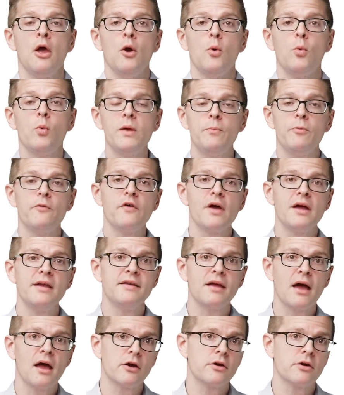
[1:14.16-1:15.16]
We
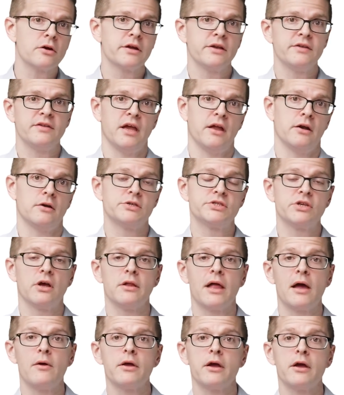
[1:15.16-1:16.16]
provide Docker containers,
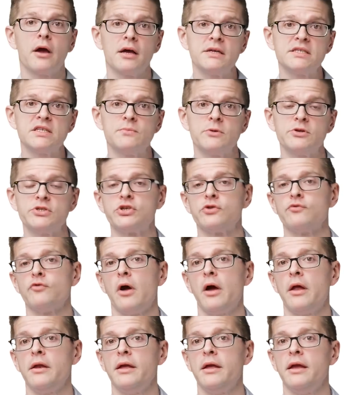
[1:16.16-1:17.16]
allowing customers to
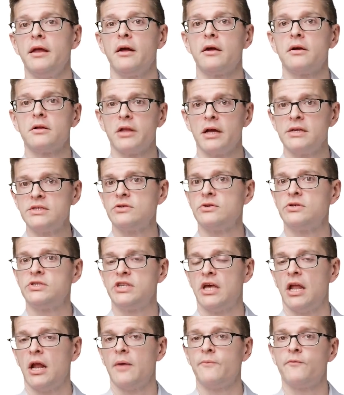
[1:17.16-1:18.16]
run in a clustered
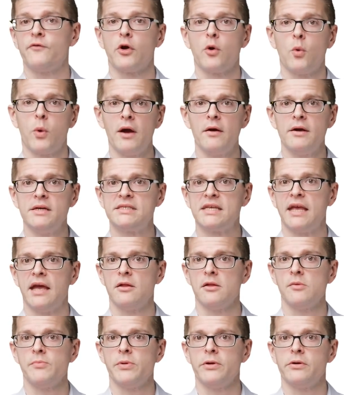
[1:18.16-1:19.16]
setup for query
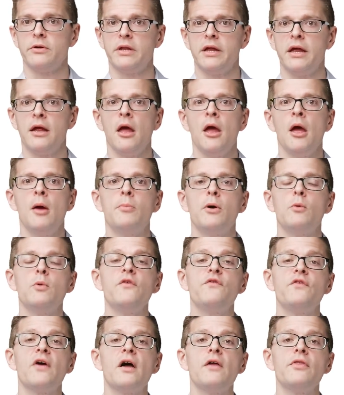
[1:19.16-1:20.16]
scalability, but
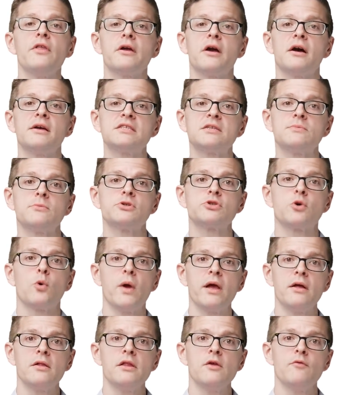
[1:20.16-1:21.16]
we found that customers
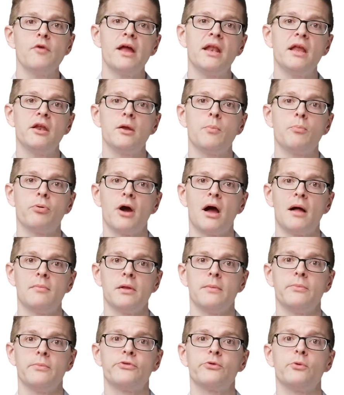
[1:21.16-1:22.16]
quickly ran into
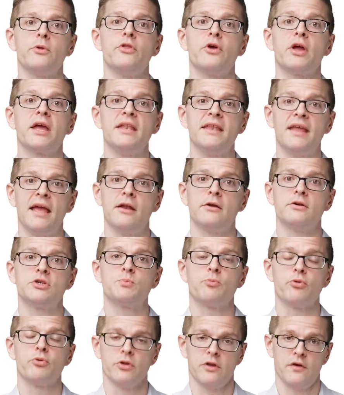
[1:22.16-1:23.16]
problems when the
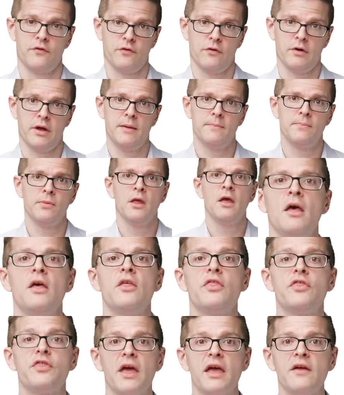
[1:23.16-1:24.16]
containers proliferate.
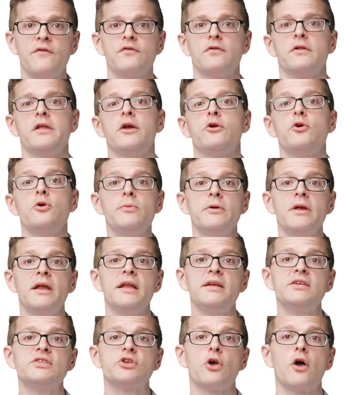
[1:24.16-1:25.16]
Thankfully,
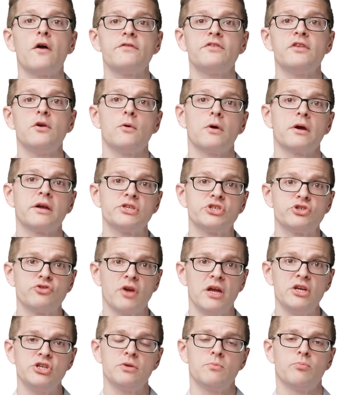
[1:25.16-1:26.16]
Kubernetes solves the
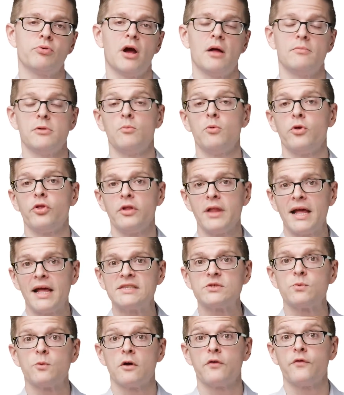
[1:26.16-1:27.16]
orchestration problem with
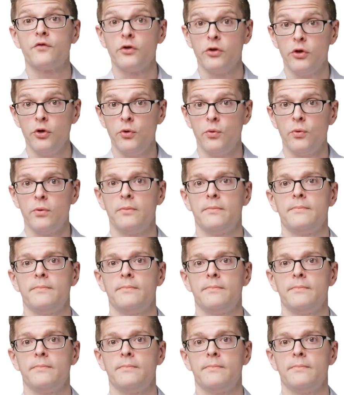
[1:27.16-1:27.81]
less work for you.